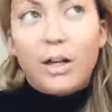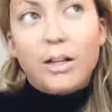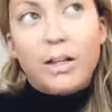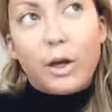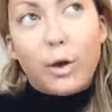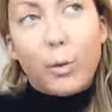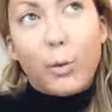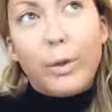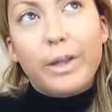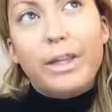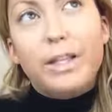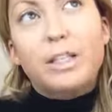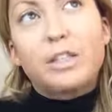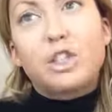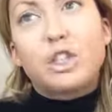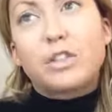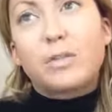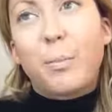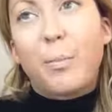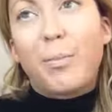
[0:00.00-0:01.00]
like a really
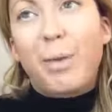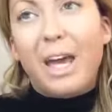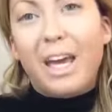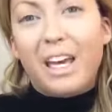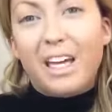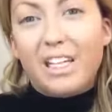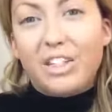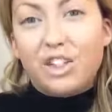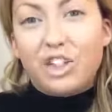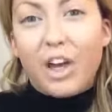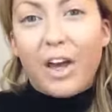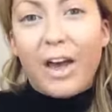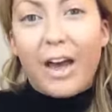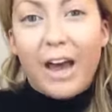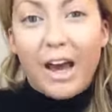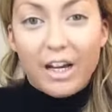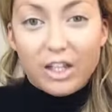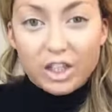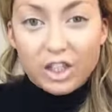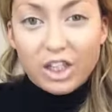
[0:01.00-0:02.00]
just beige,
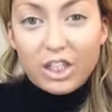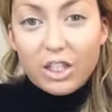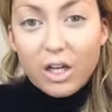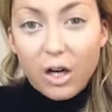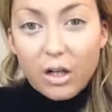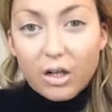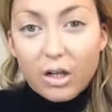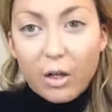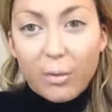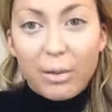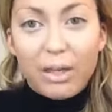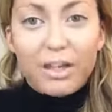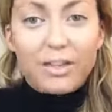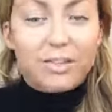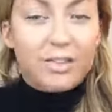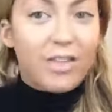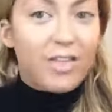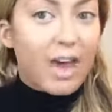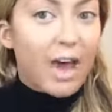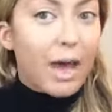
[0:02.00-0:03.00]
ashy color,
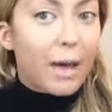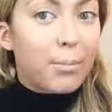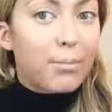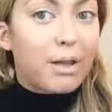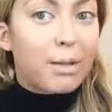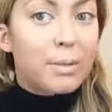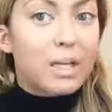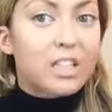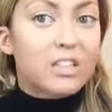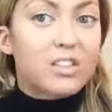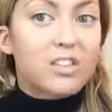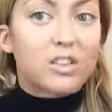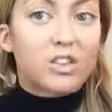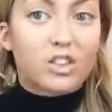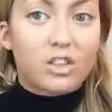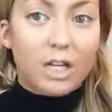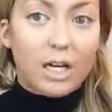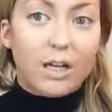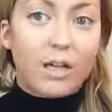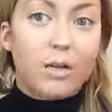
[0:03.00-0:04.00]
because that mimics
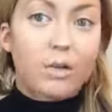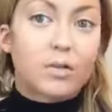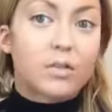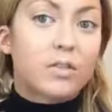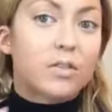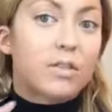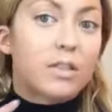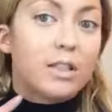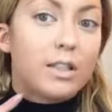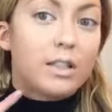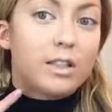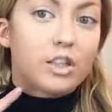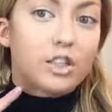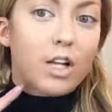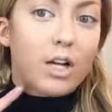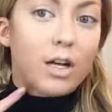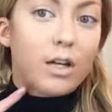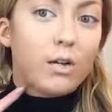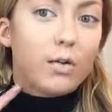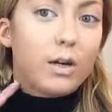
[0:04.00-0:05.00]
shadows. See, the
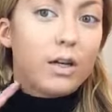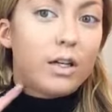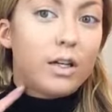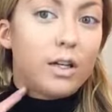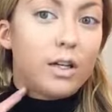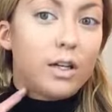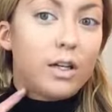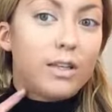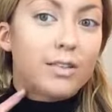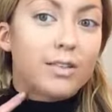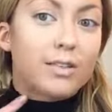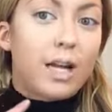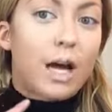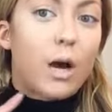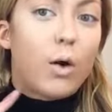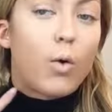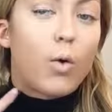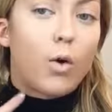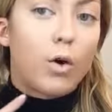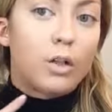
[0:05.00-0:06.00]
shadow right here is
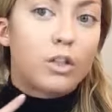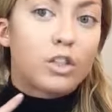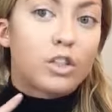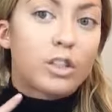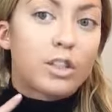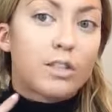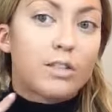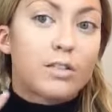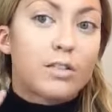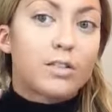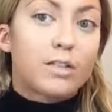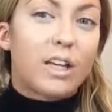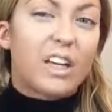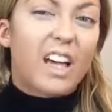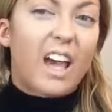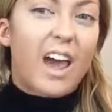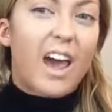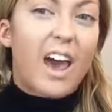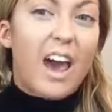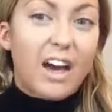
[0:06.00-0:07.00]
not orange, it's
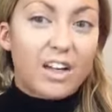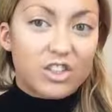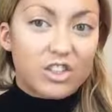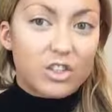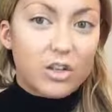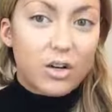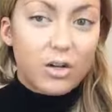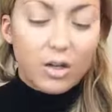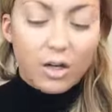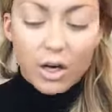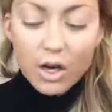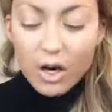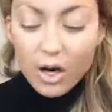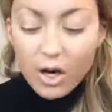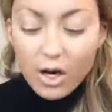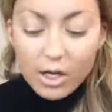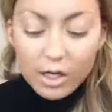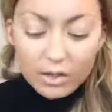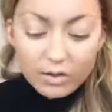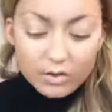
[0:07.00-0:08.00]
like ash color.
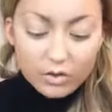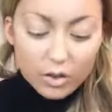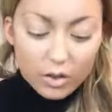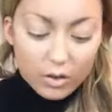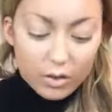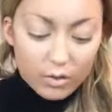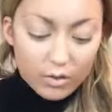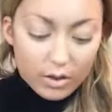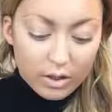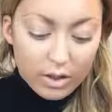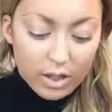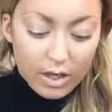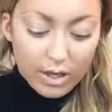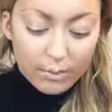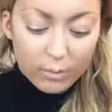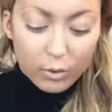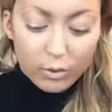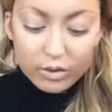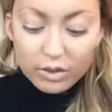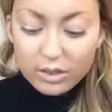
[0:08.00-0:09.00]
So
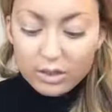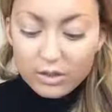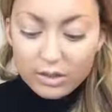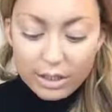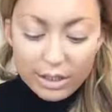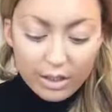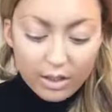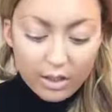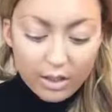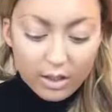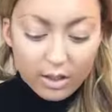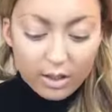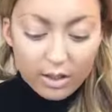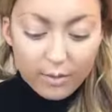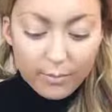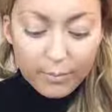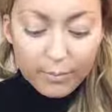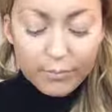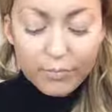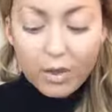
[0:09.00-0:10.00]
I'm going to take
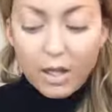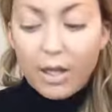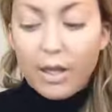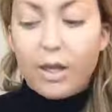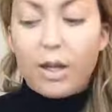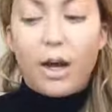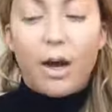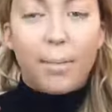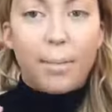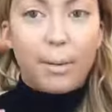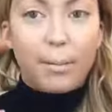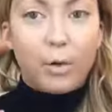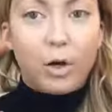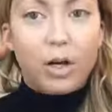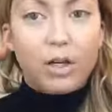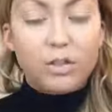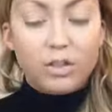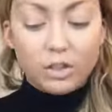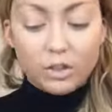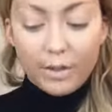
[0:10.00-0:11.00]
it on my
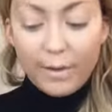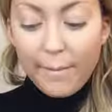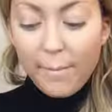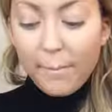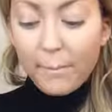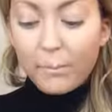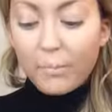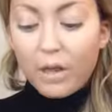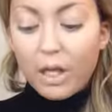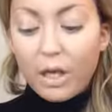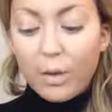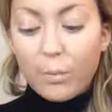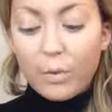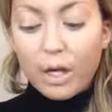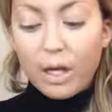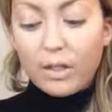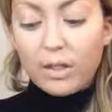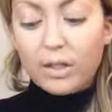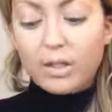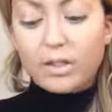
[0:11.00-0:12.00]
brush, and
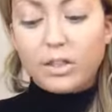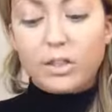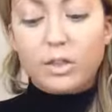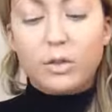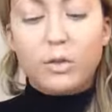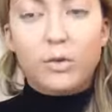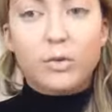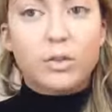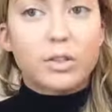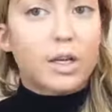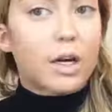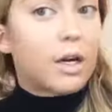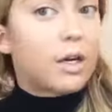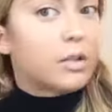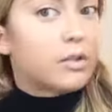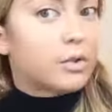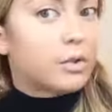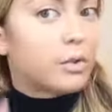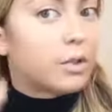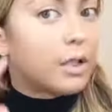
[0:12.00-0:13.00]
what I like to do to
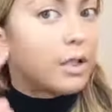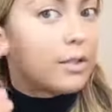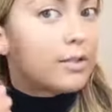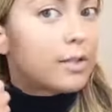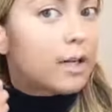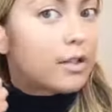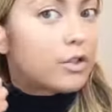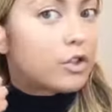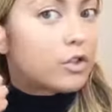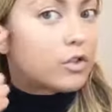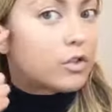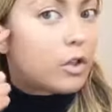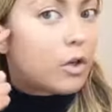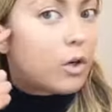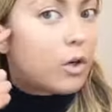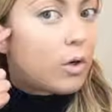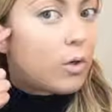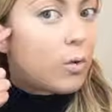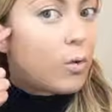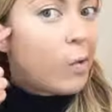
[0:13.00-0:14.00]
contour is I just
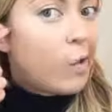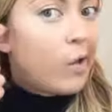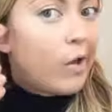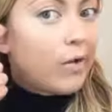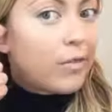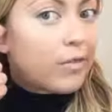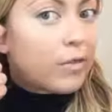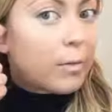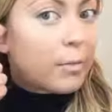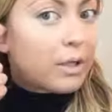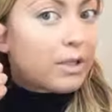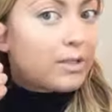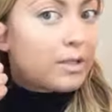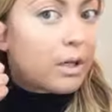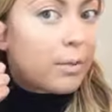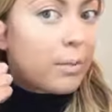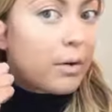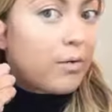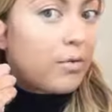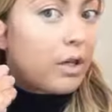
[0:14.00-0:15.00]
go from the
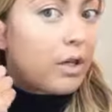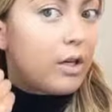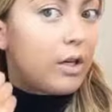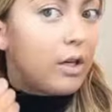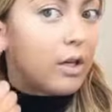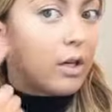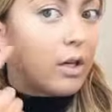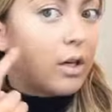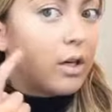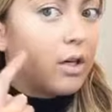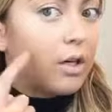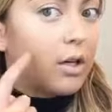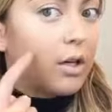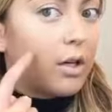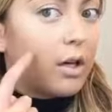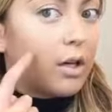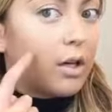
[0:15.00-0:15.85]
tip of the ear